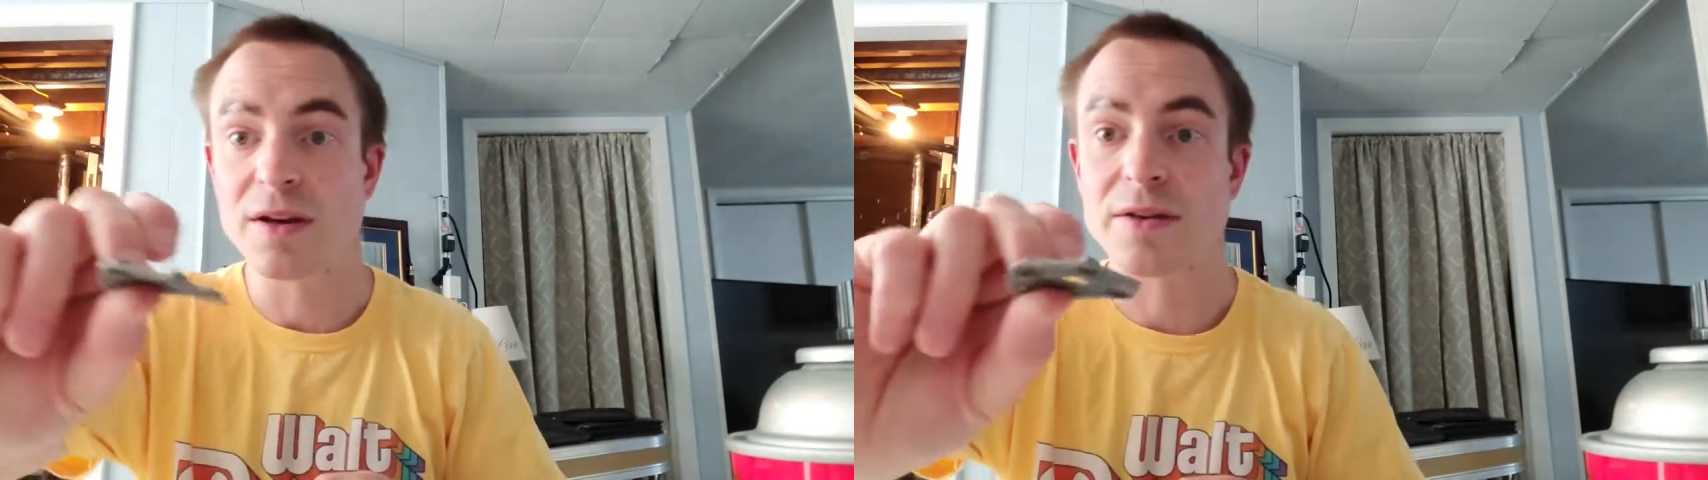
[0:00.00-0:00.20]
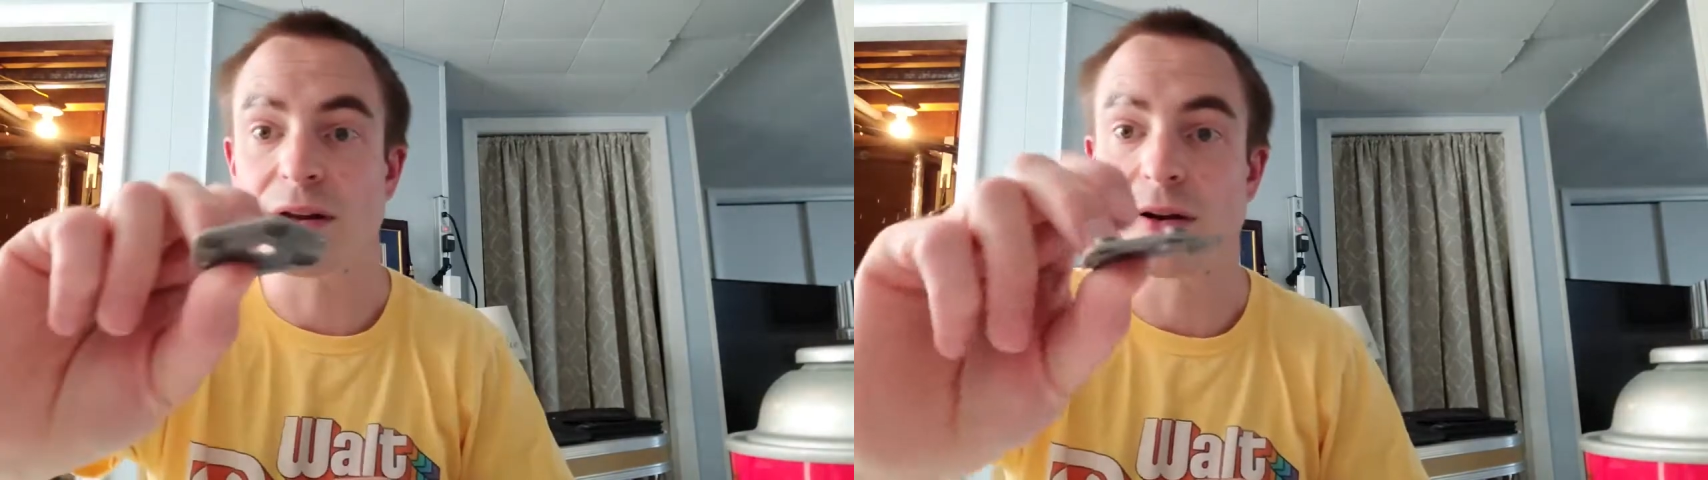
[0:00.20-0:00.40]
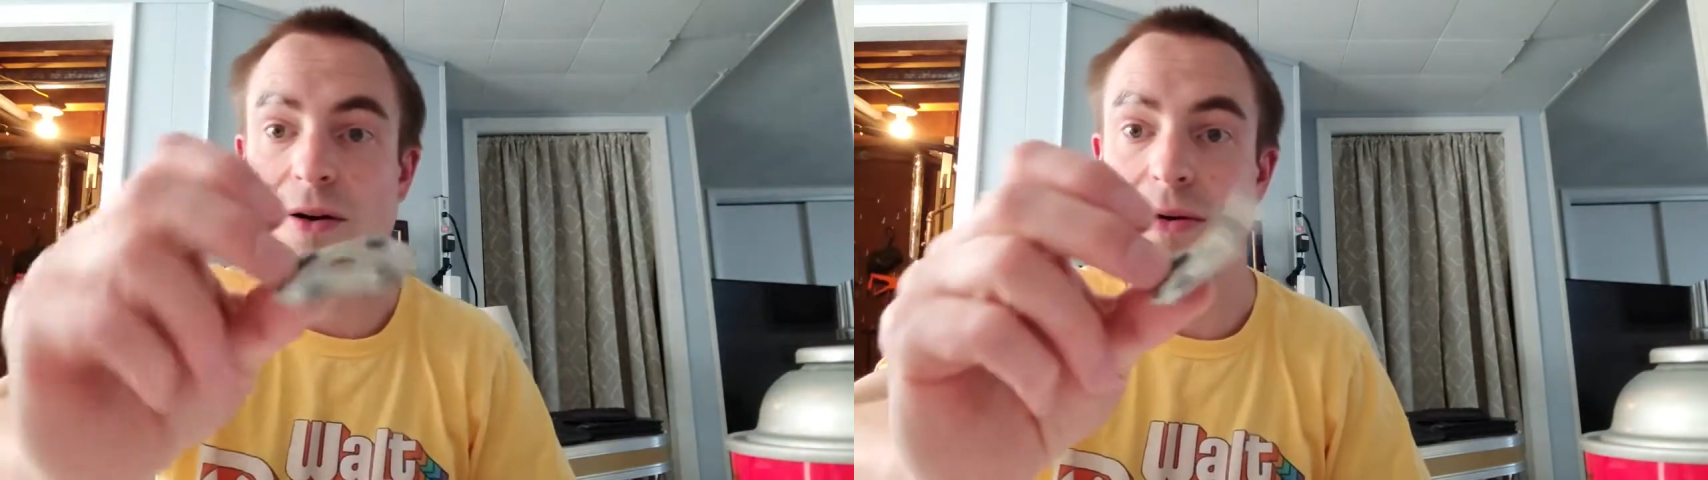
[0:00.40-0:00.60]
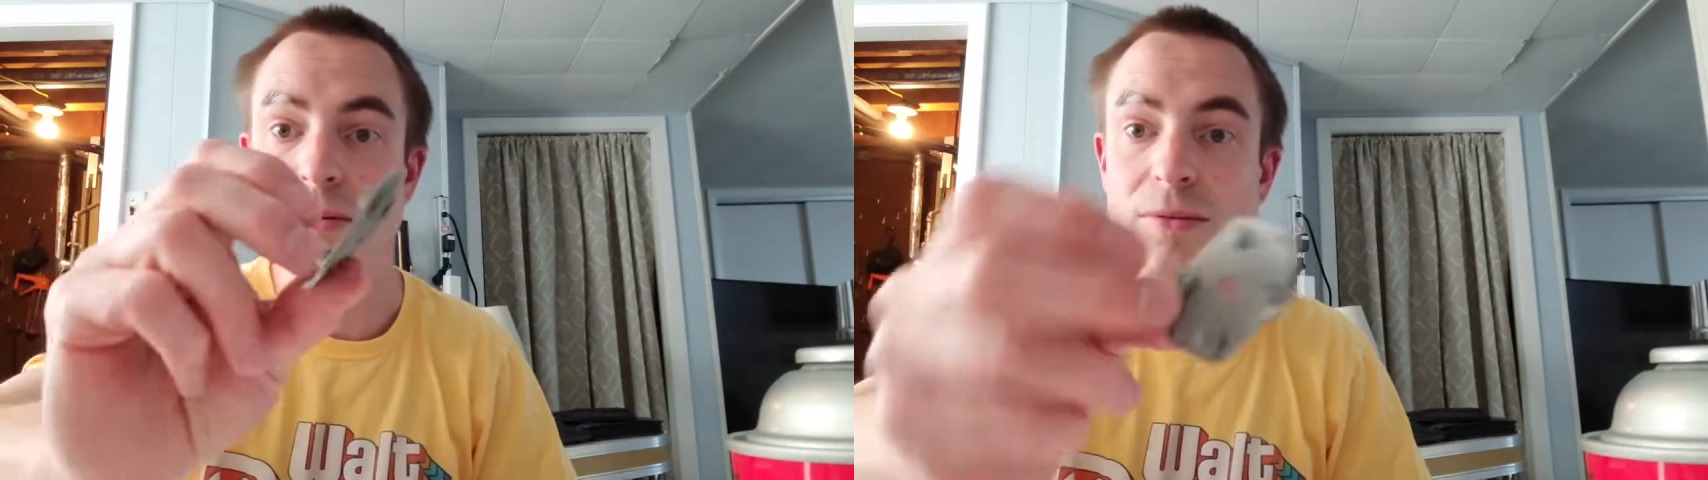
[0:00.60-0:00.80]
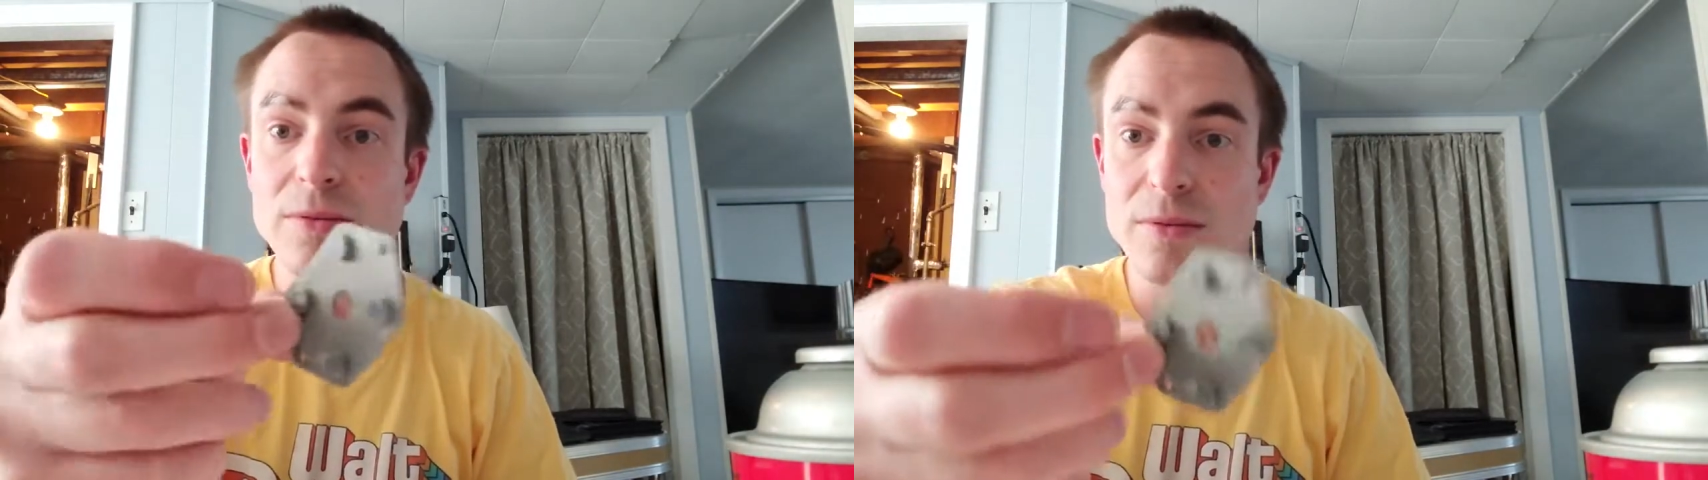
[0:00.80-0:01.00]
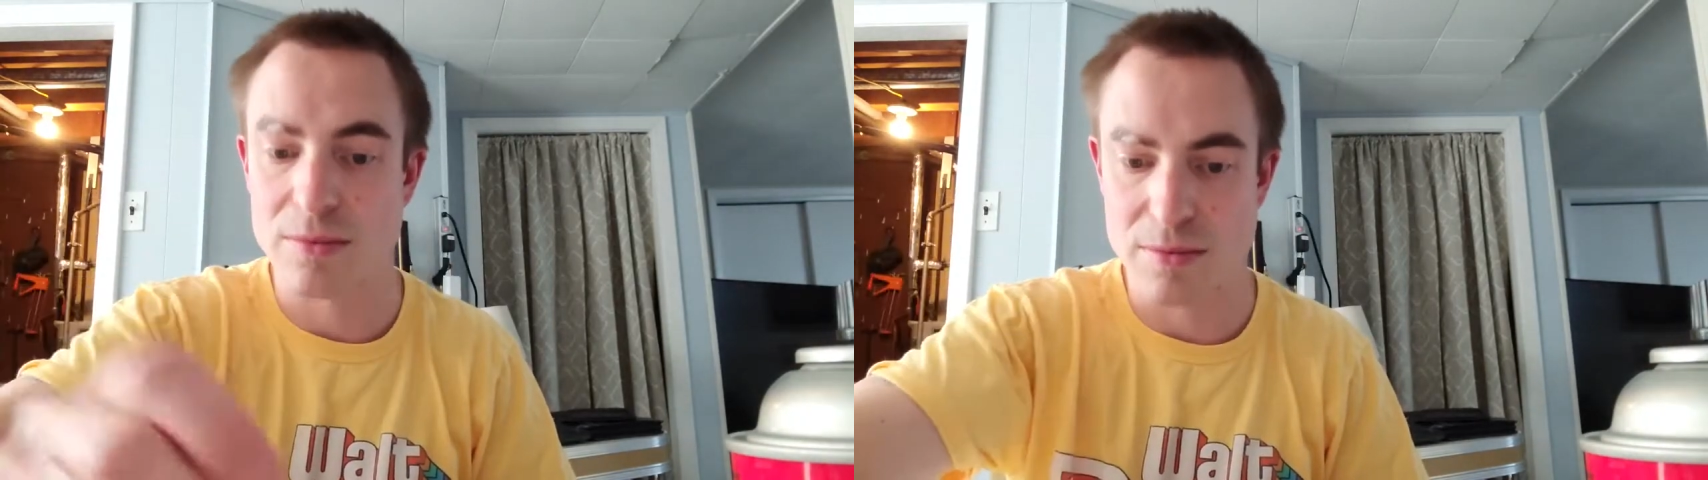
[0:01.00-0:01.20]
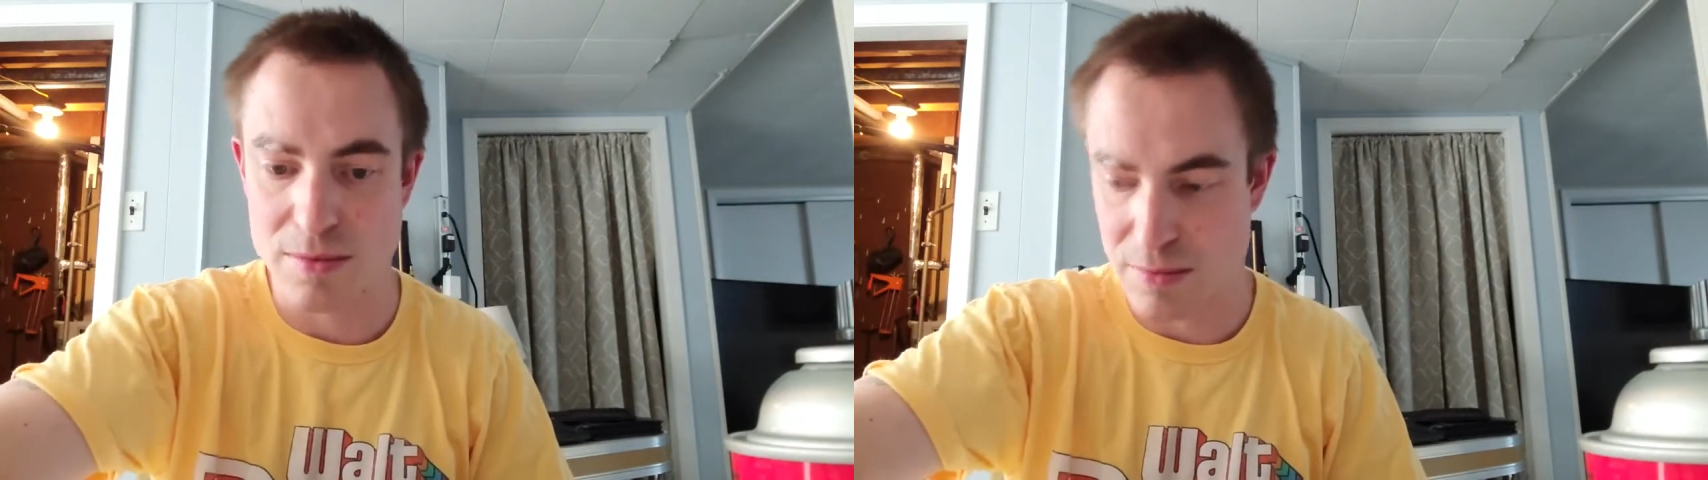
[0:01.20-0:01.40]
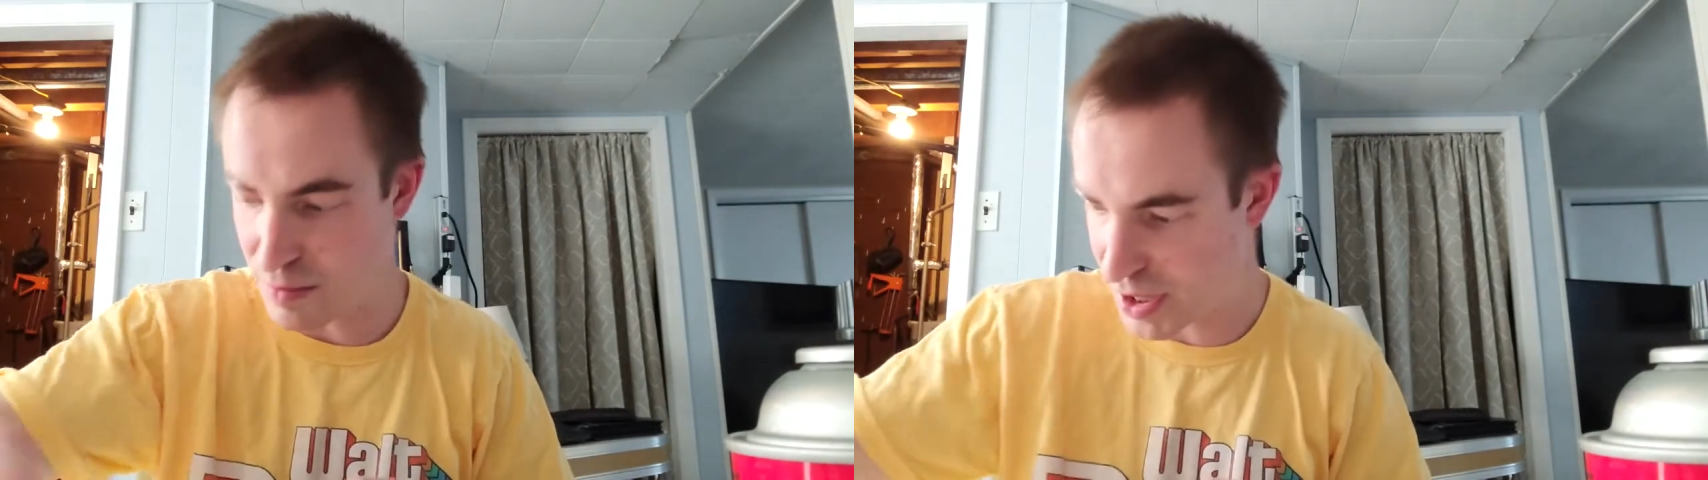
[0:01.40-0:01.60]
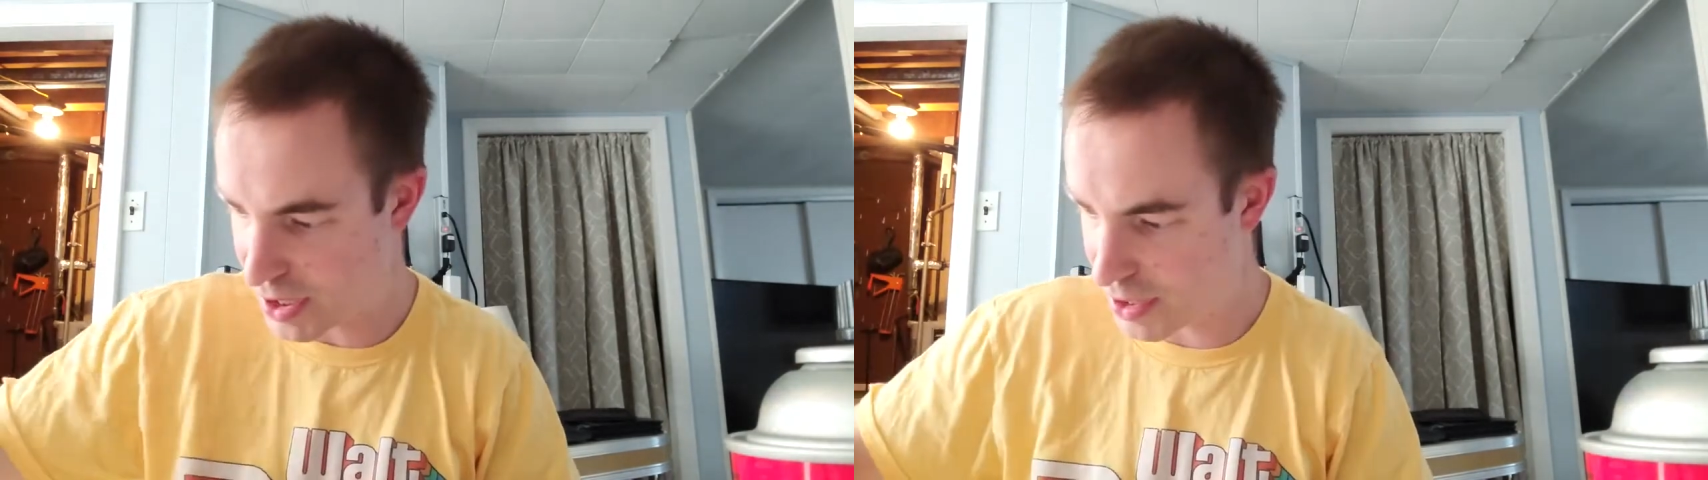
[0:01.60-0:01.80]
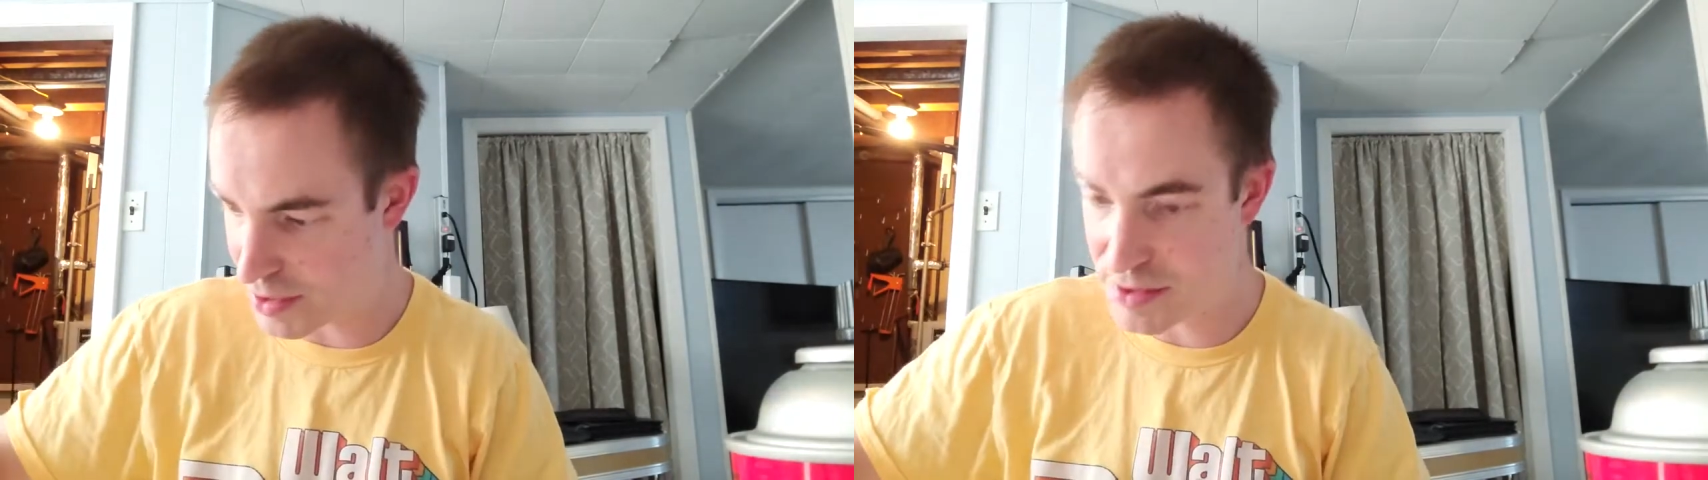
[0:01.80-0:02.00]
the little
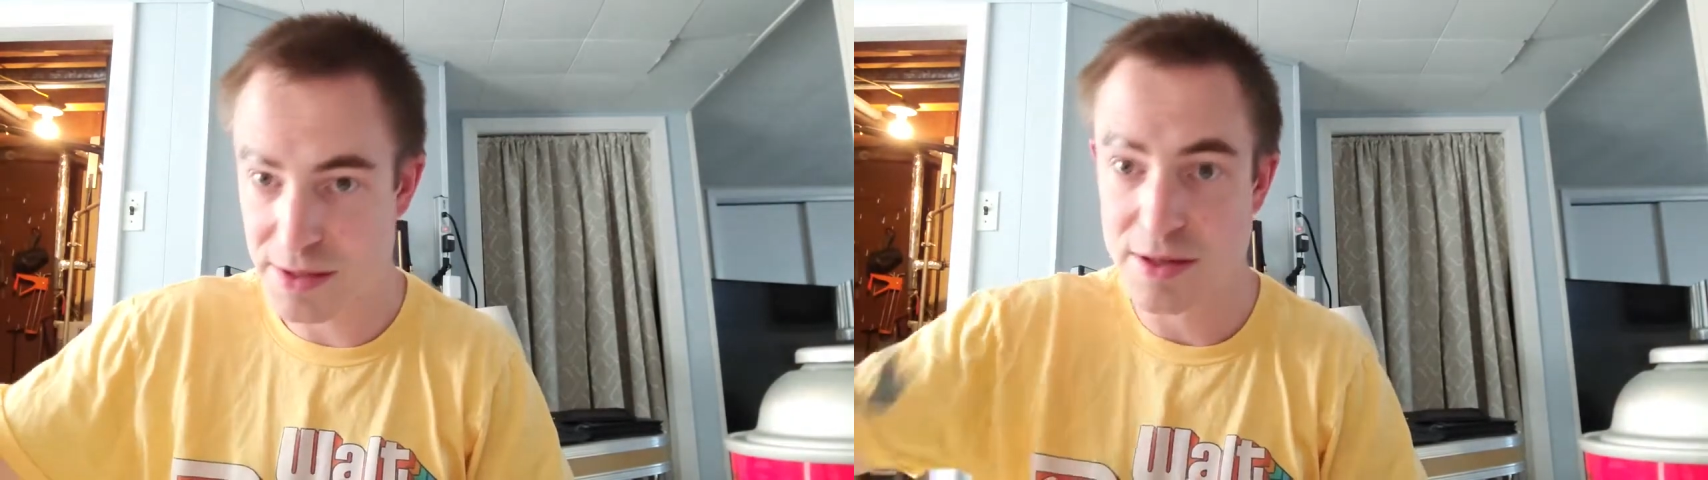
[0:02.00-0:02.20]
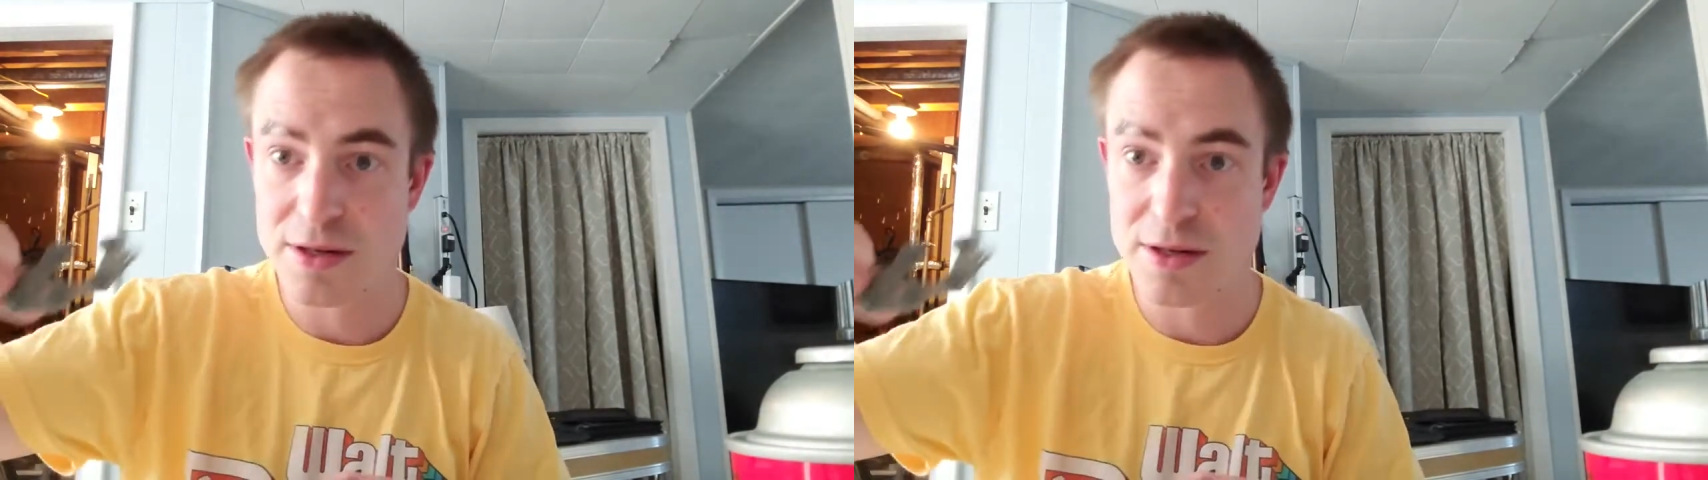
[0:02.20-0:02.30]
pads.